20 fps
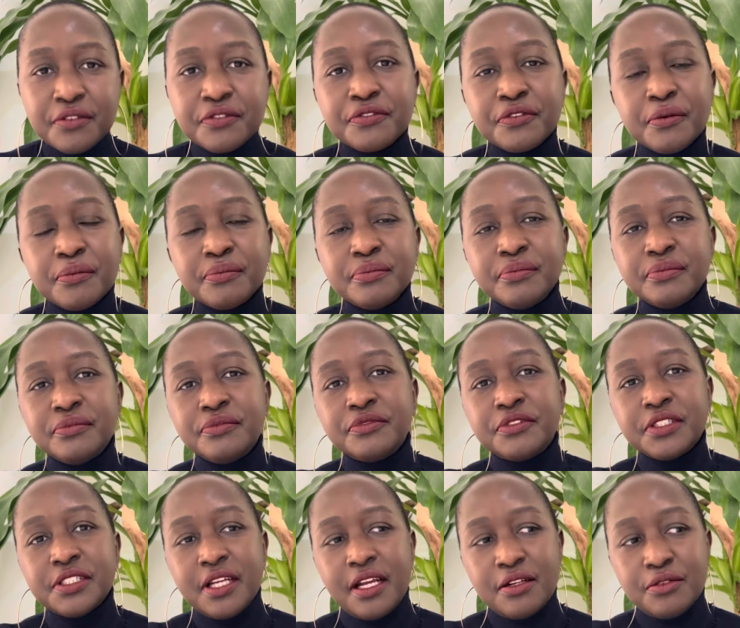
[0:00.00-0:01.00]

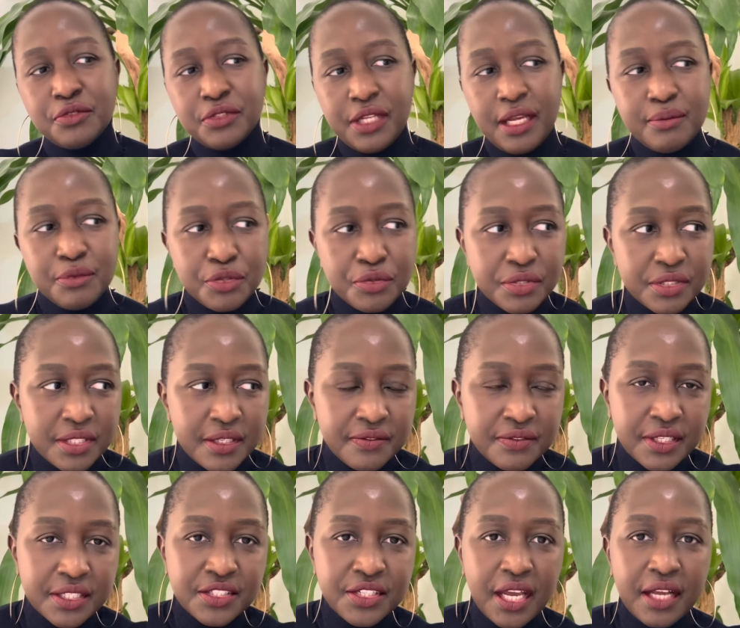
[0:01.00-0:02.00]
the time you receive
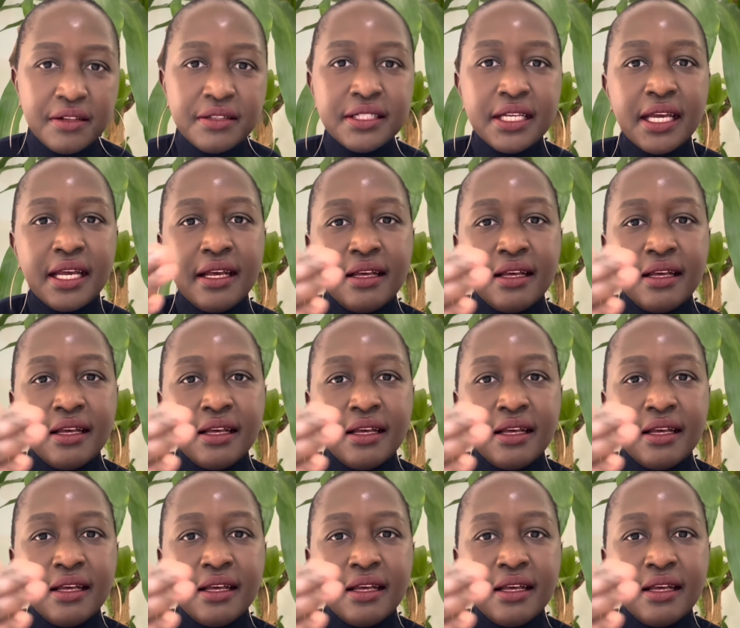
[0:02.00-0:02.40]
the child,